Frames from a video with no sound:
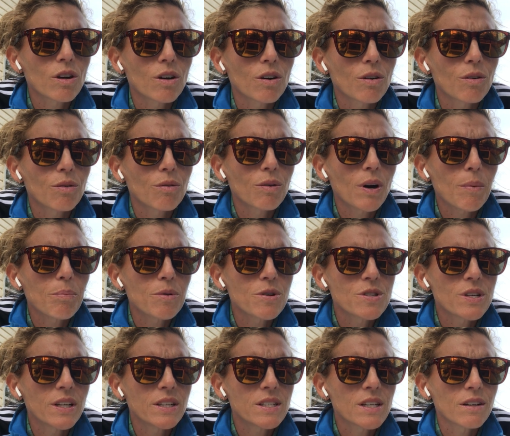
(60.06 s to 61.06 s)
are
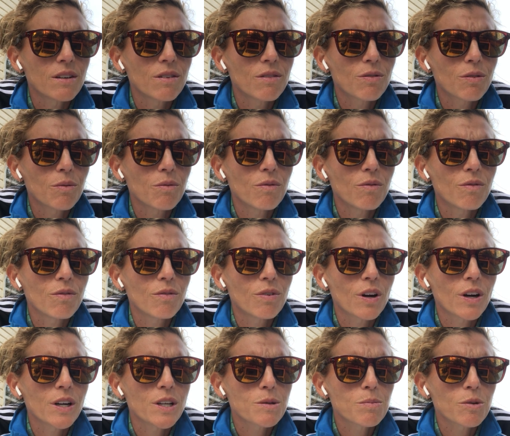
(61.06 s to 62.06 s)
represented from
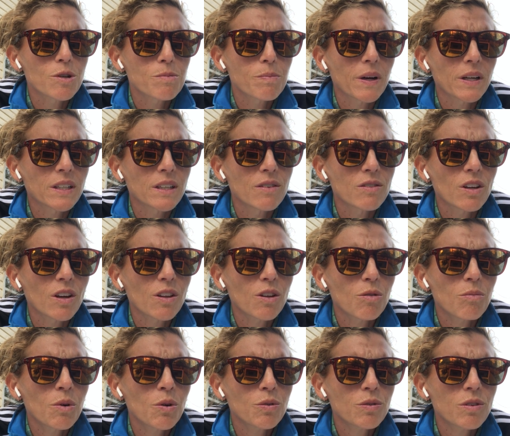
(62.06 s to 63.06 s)
various perspectives, although
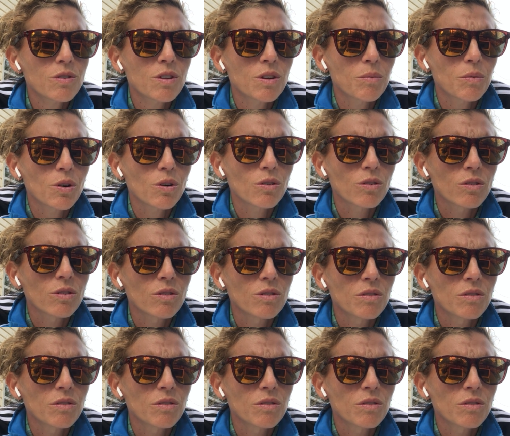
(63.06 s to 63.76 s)
most of them are